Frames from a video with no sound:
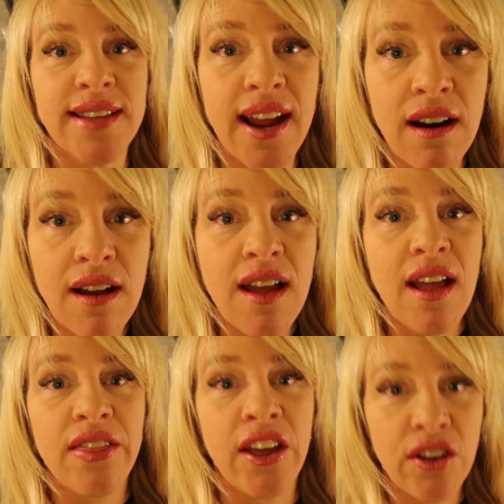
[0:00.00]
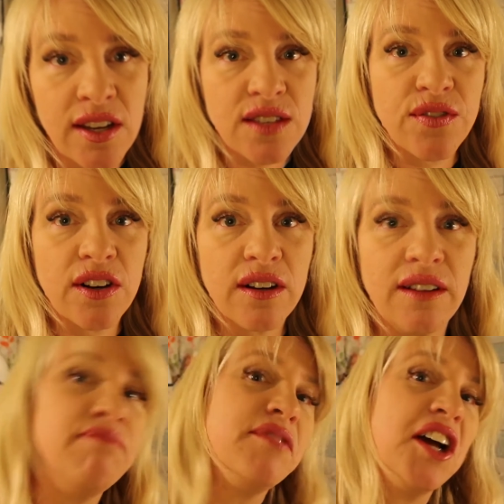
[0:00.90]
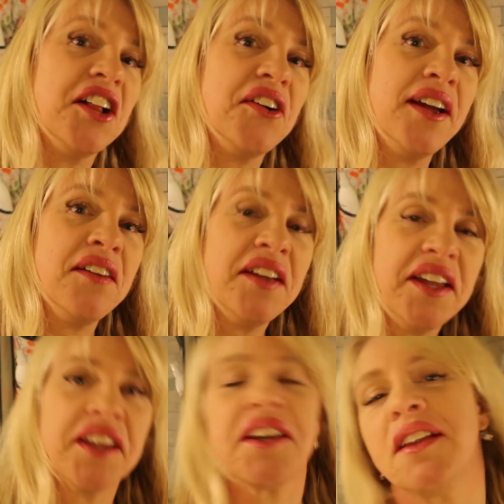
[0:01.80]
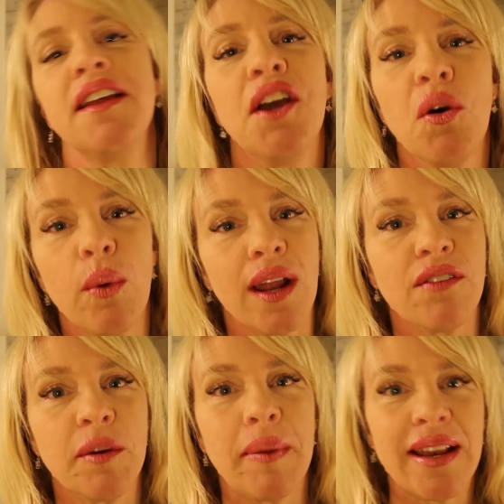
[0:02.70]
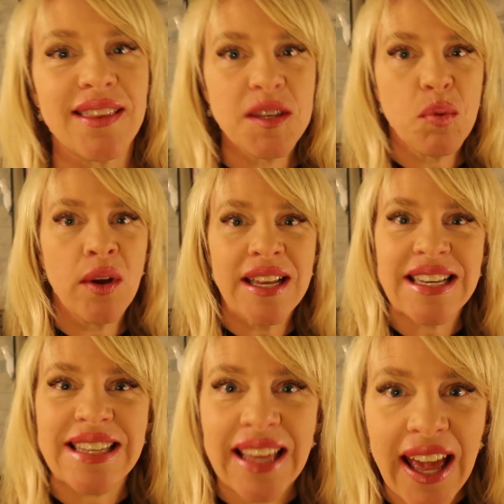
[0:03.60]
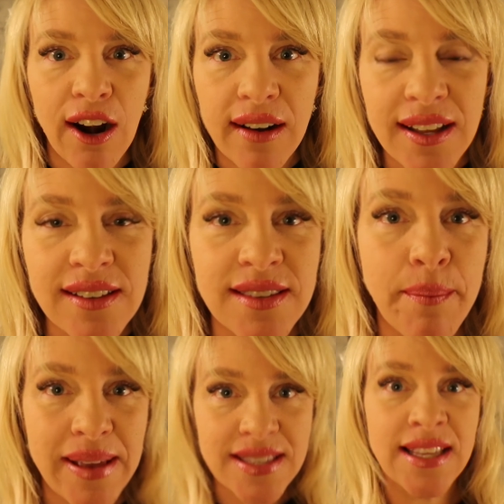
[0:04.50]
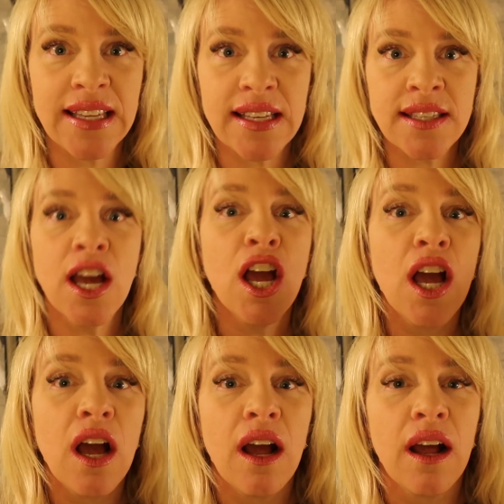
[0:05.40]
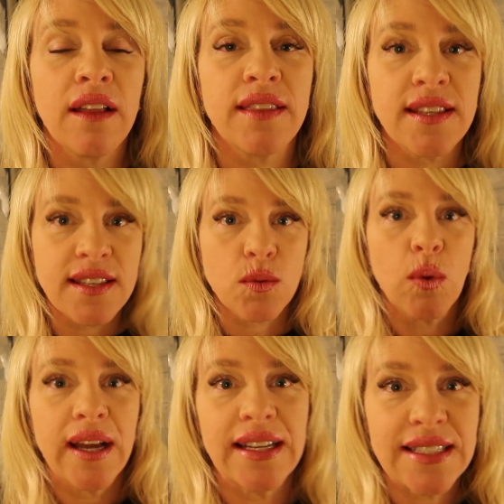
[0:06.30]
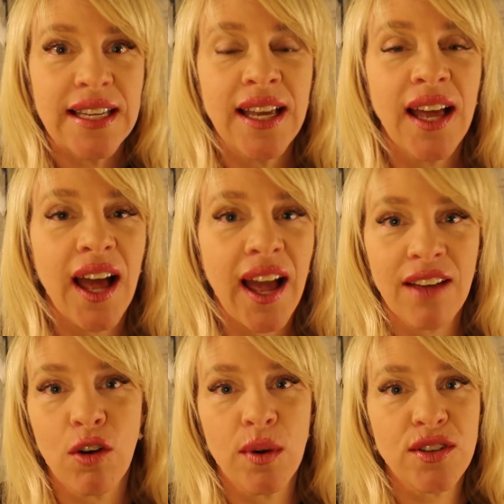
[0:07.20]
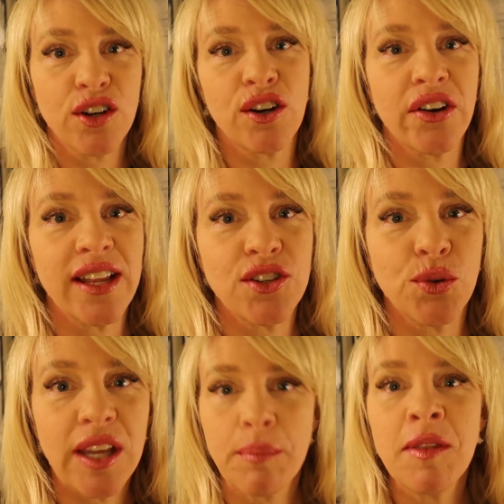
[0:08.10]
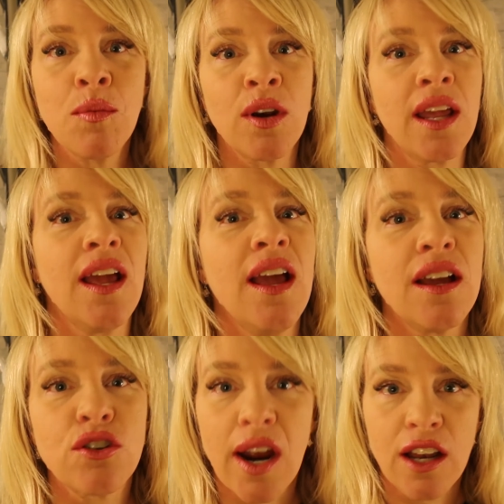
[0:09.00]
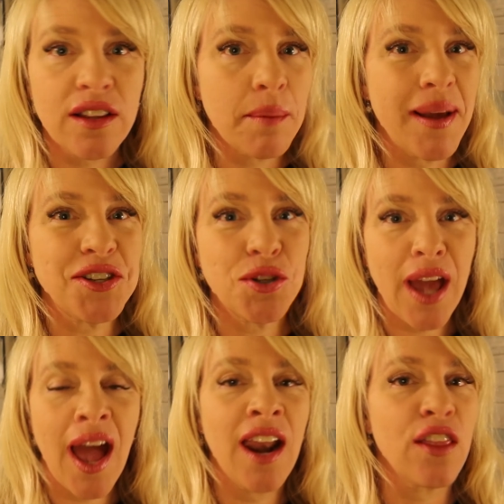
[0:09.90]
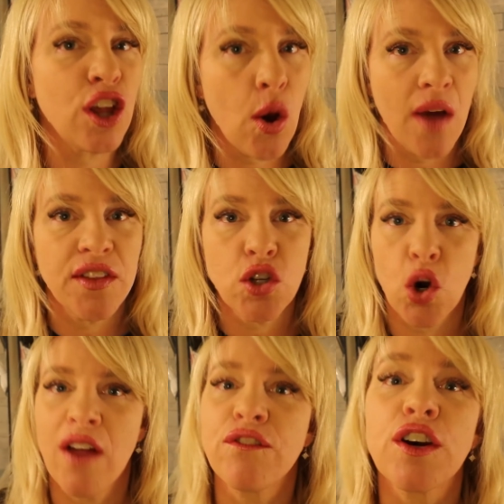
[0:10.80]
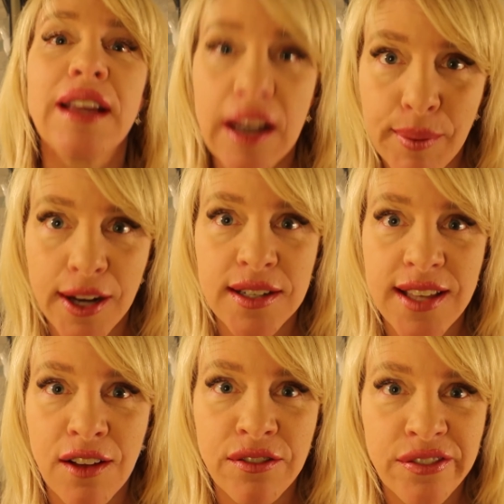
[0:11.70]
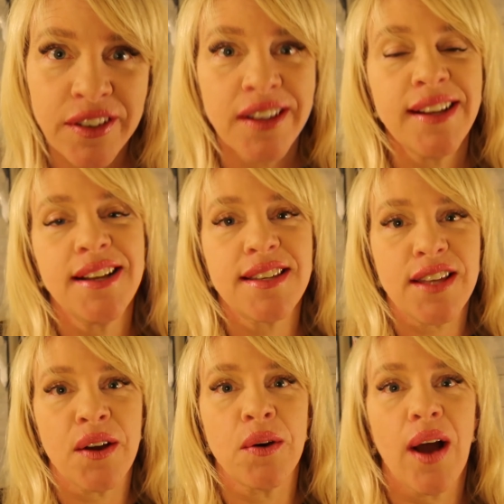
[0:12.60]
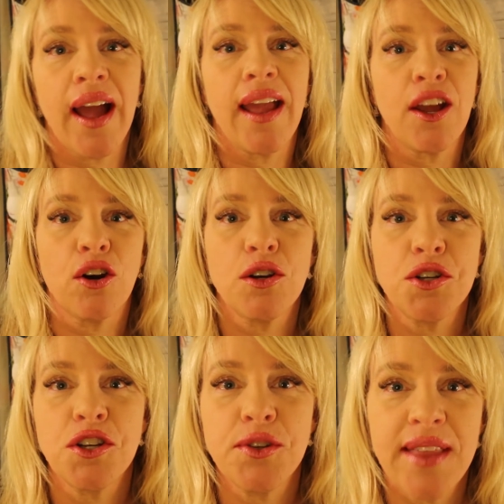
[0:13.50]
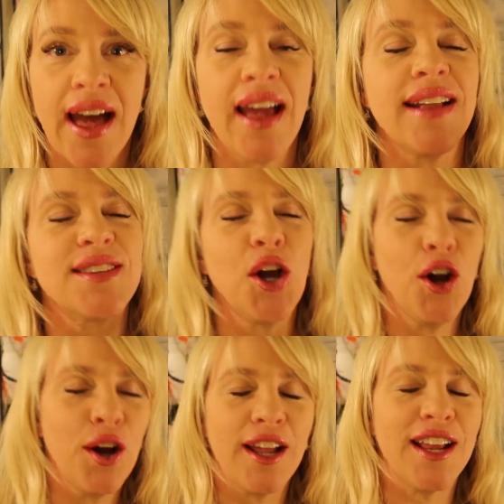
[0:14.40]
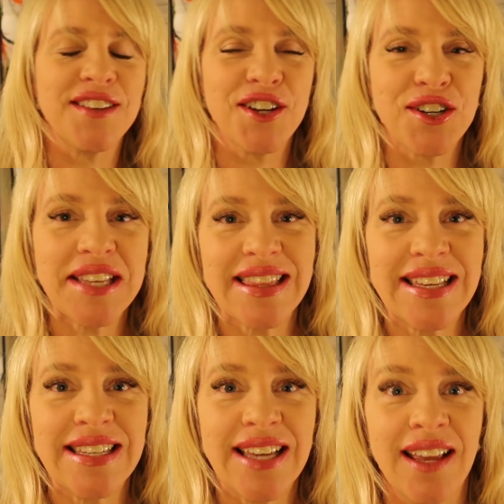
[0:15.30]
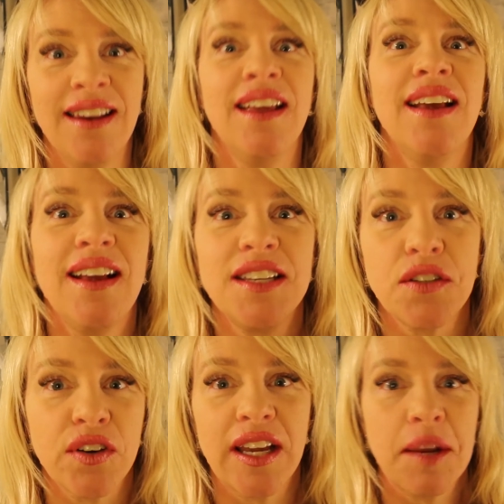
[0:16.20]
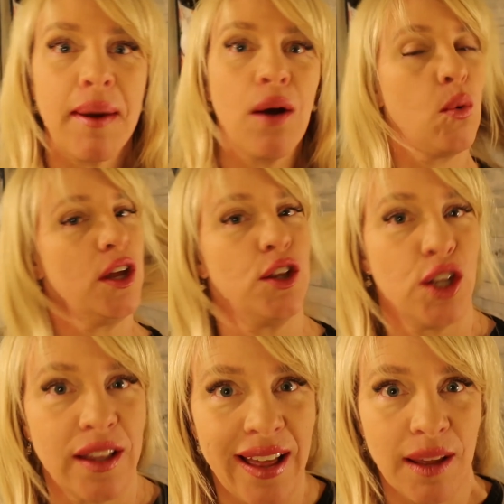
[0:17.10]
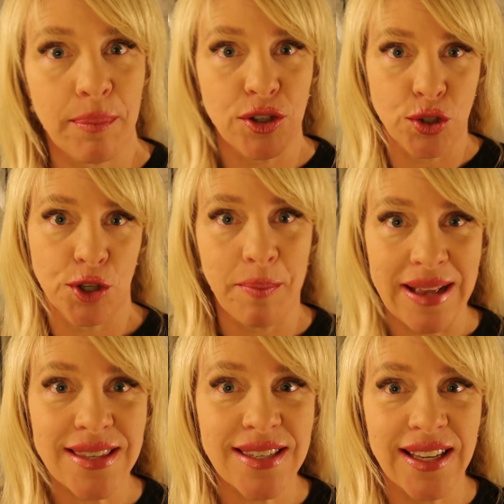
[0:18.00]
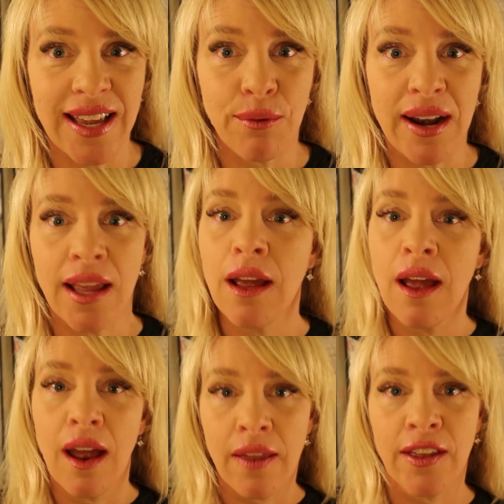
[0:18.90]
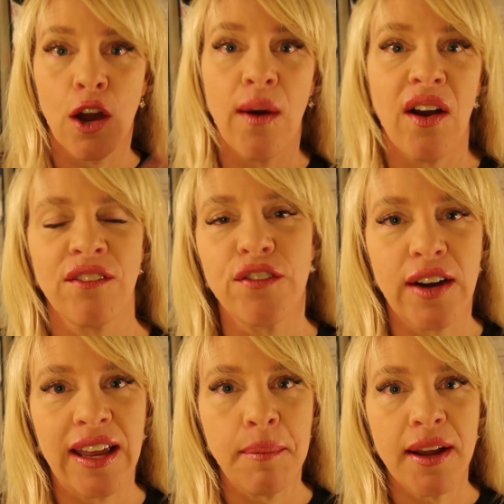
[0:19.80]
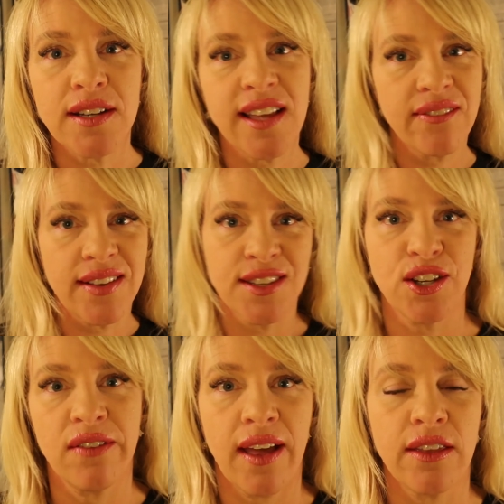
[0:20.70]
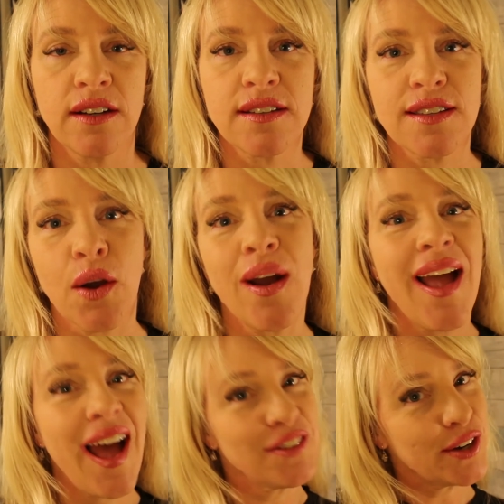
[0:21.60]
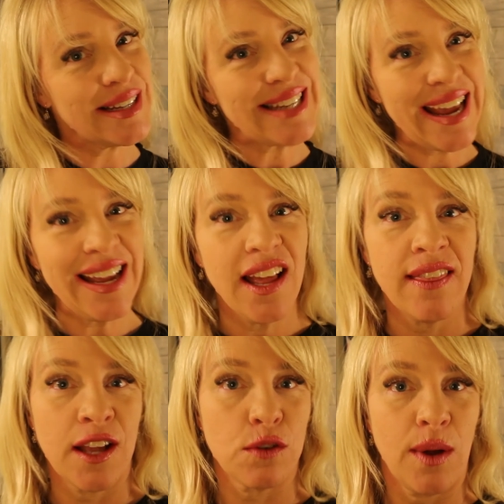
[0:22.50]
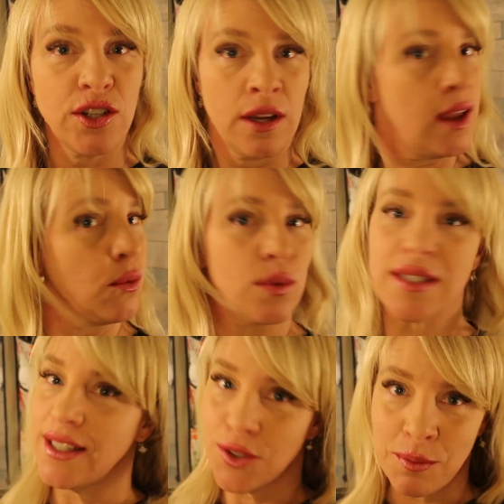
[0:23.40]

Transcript: It's hair. Thank goodness for coloring of it and whatever. But at this point, it doesn't care, because the best thing is, this is what I have always heard, is you get up in the morning, try to look the best you can, and then go out the door and forget about yourself. So I encourage you to do that. It's easier said than done to forget about what you look like, but do your best to get ready and then go out and forget about yourself and serve others. So have a great day. Thanks for watching, and we'll see you